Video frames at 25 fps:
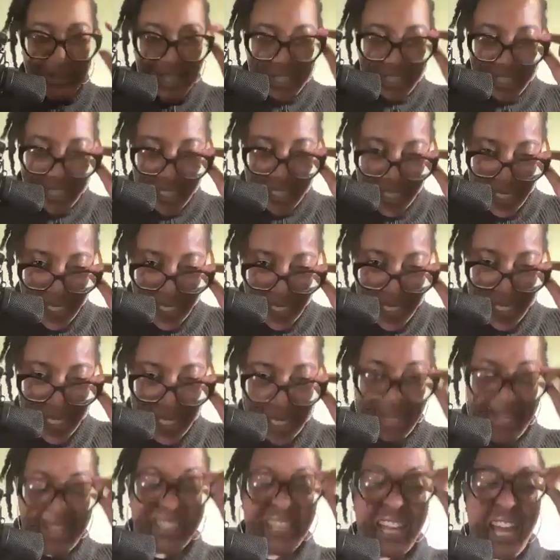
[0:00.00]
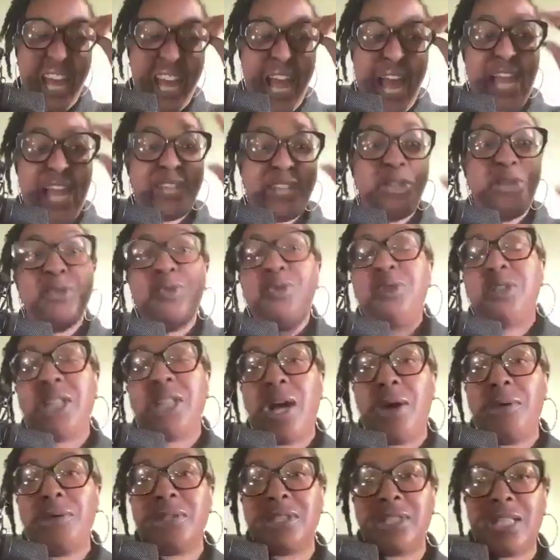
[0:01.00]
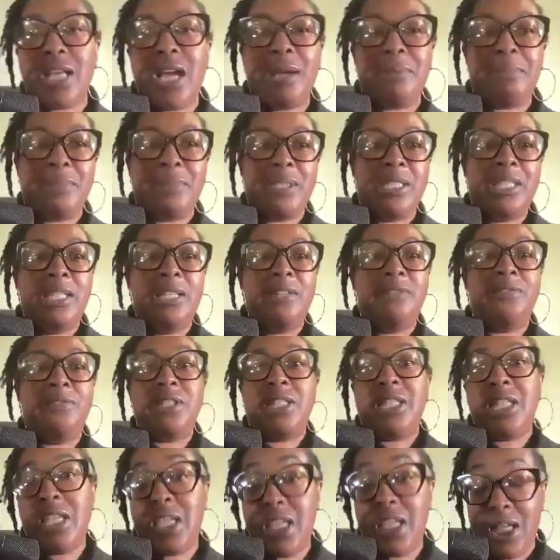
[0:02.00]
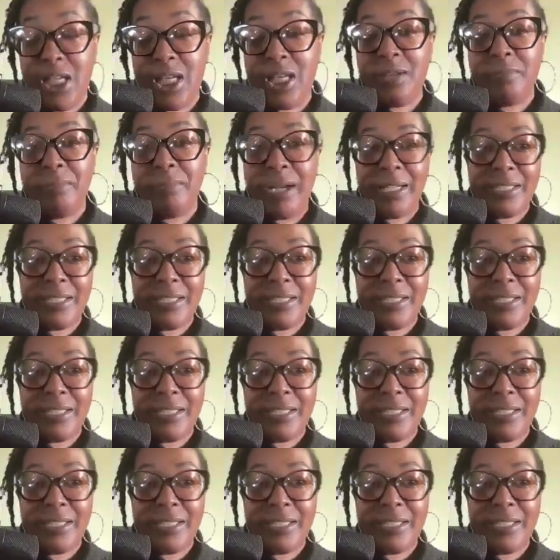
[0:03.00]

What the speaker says: I said, yeah, because I do soursop leaf tea